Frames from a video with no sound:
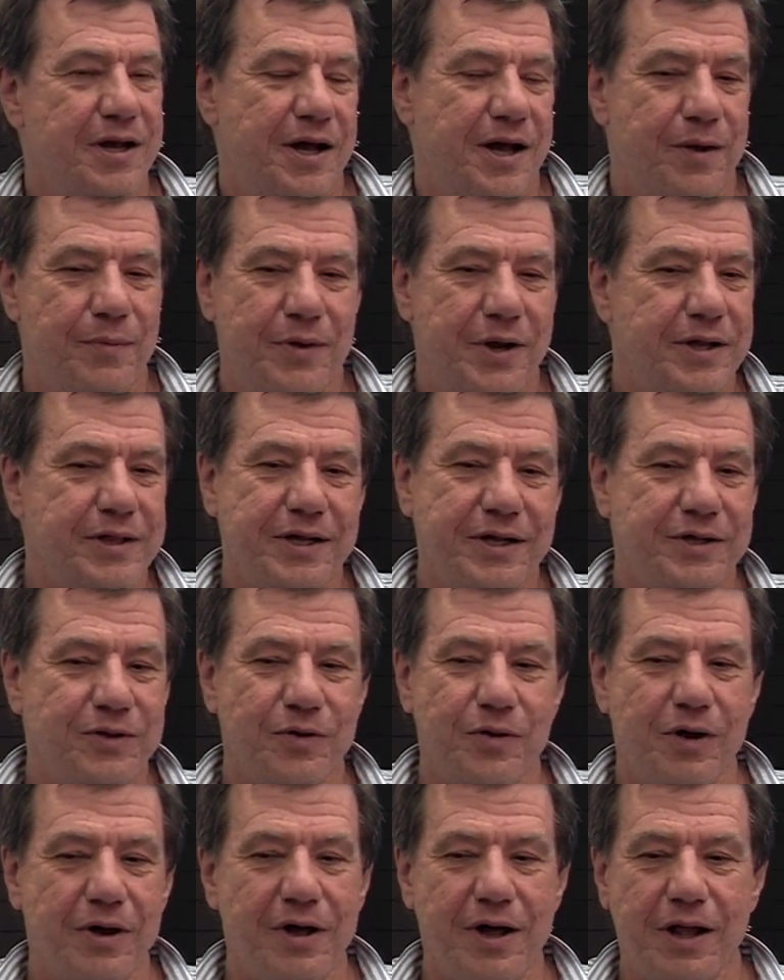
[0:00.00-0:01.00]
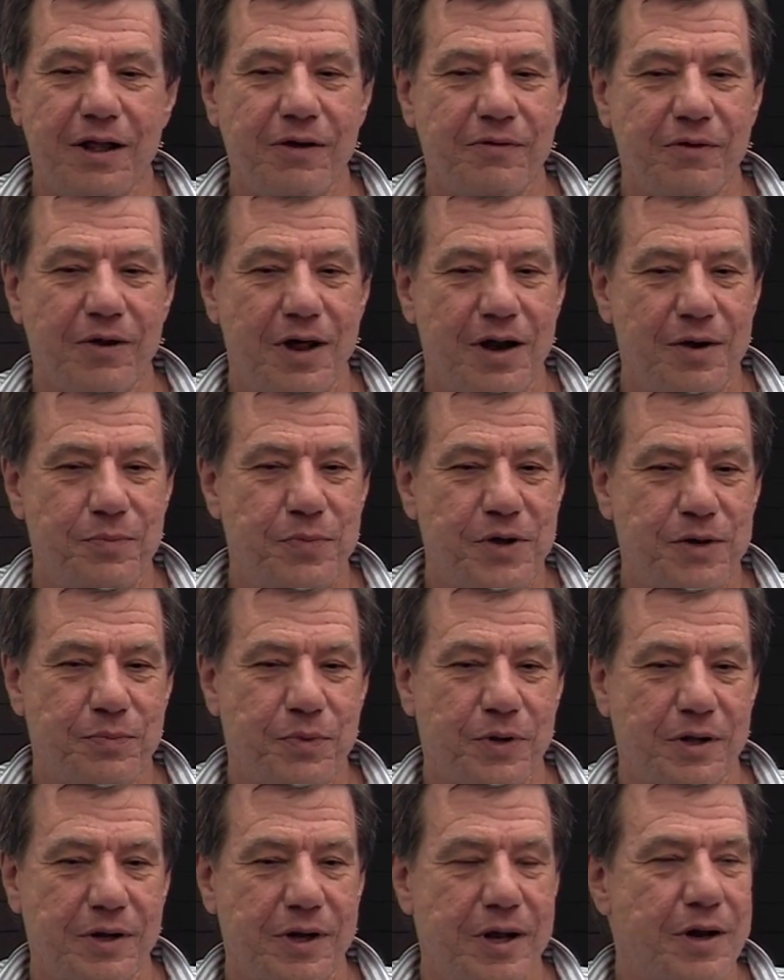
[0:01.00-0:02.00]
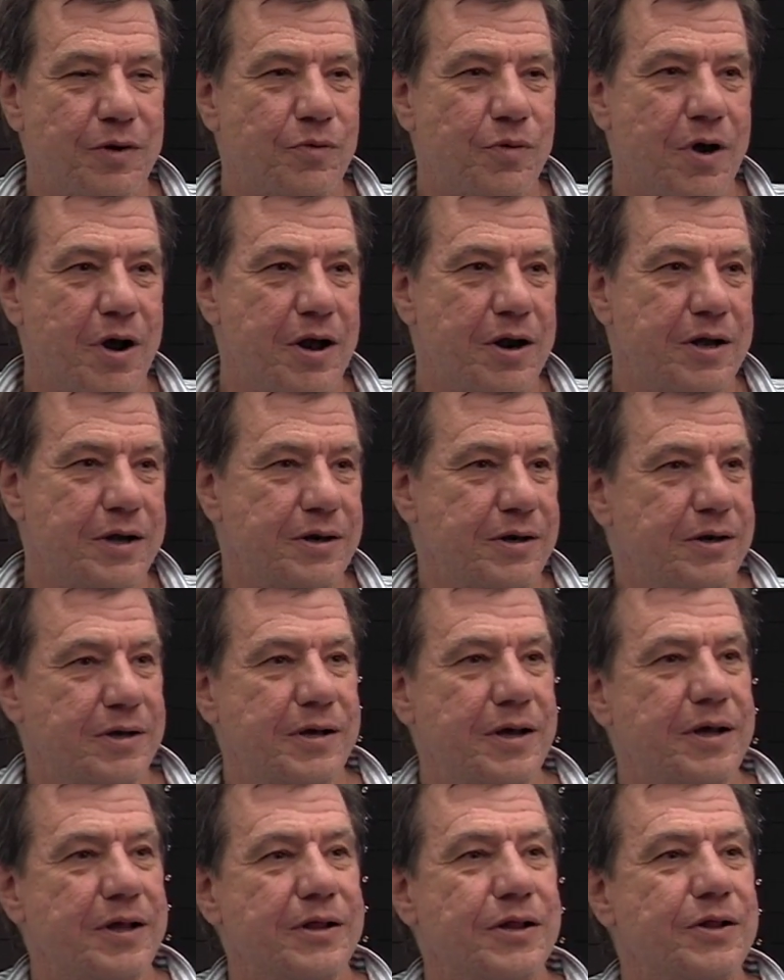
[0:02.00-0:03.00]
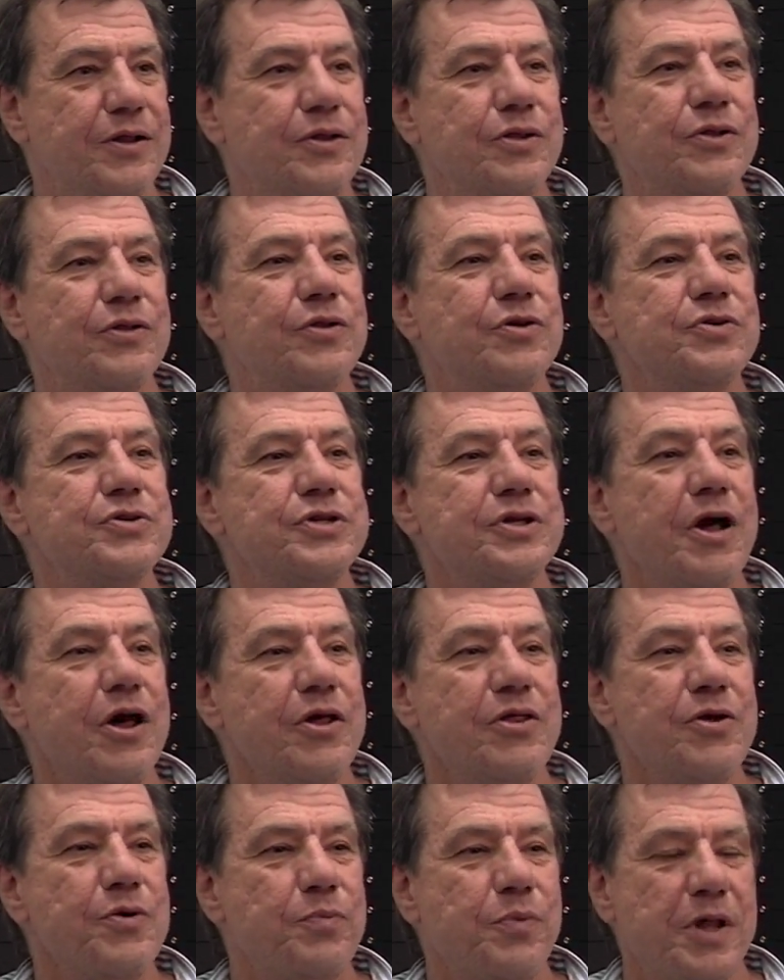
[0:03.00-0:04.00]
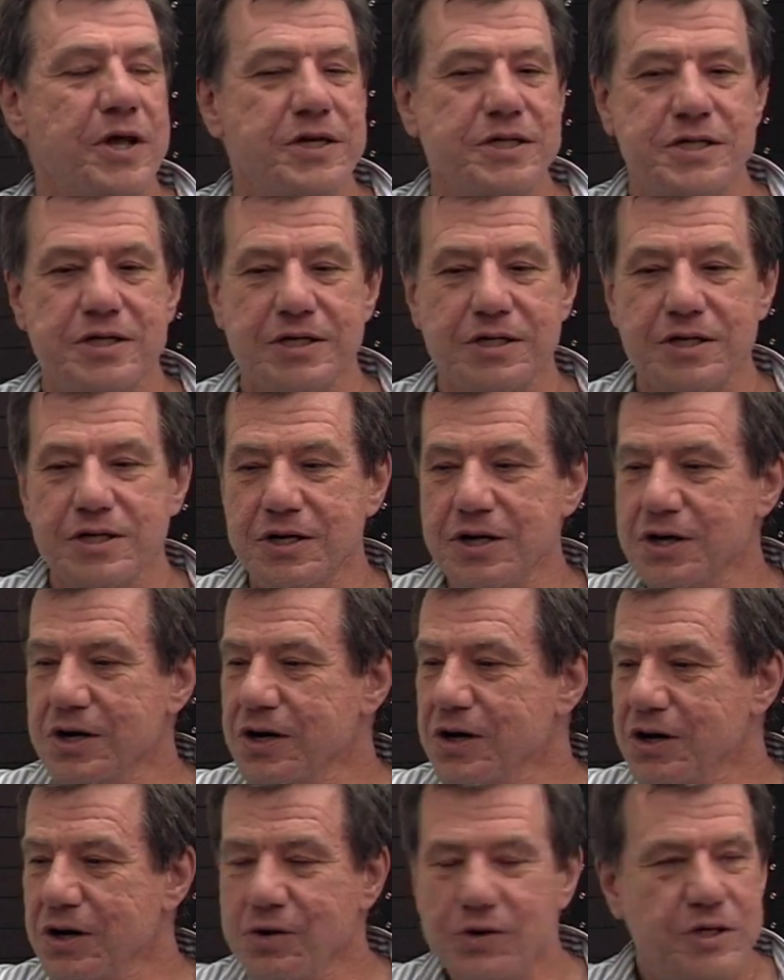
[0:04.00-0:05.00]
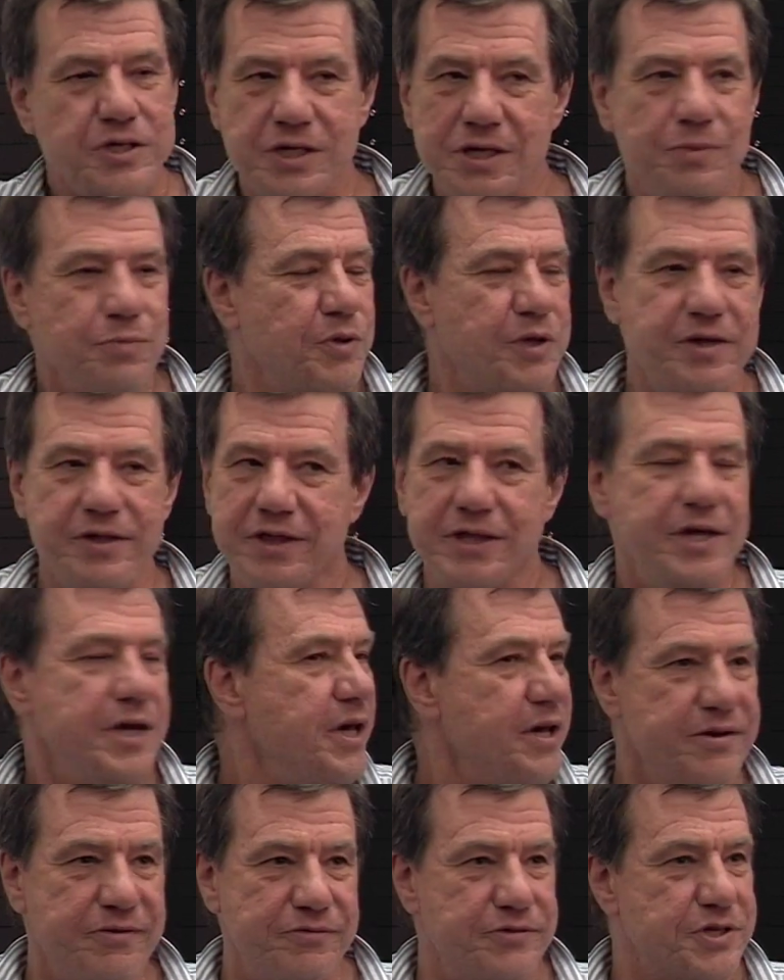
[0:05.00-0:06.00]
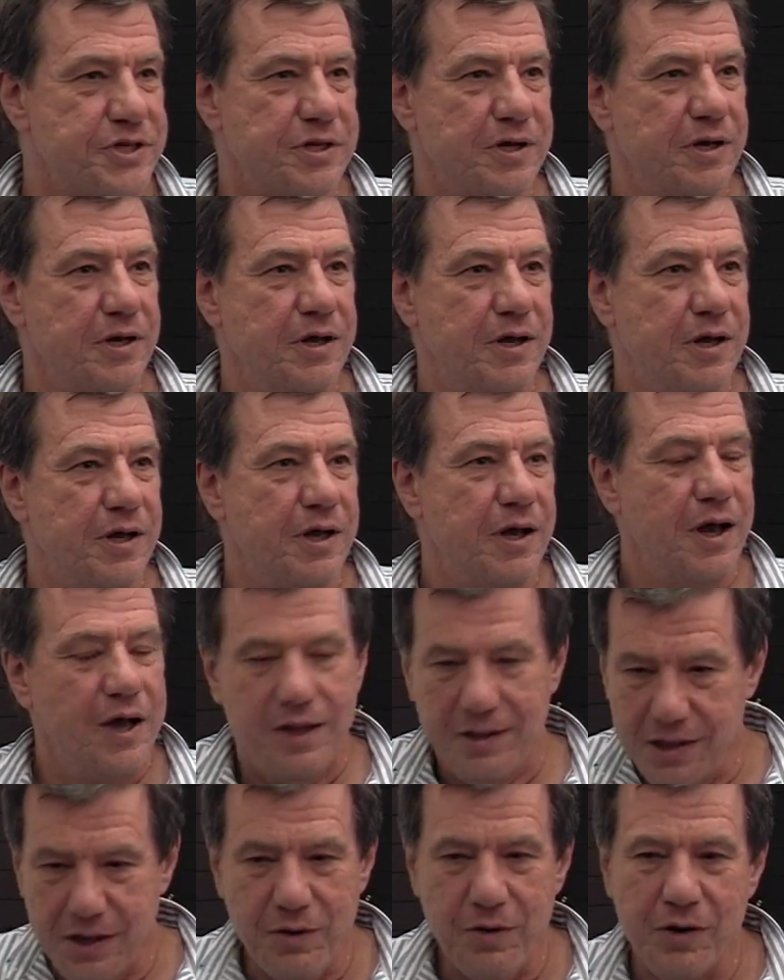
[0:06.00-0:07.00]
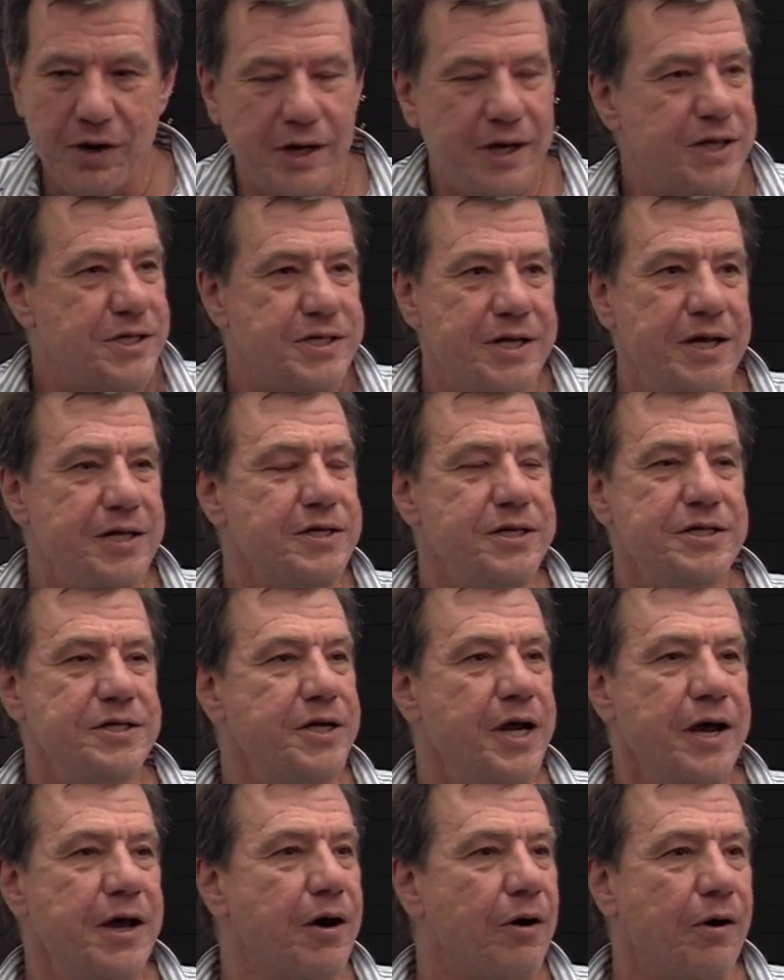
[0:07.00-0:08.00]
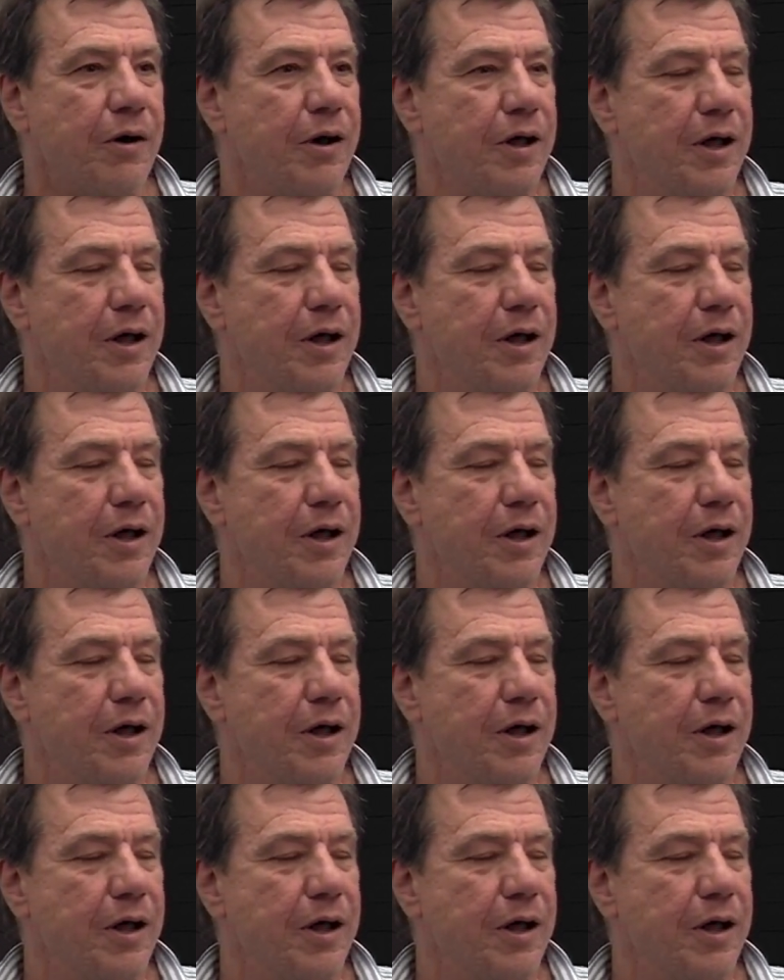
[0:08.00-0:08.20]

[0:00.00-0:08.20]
And I think there are a hell of a lot of people in Enron and those other places who are simply thieves, and they ought to get sent to jail.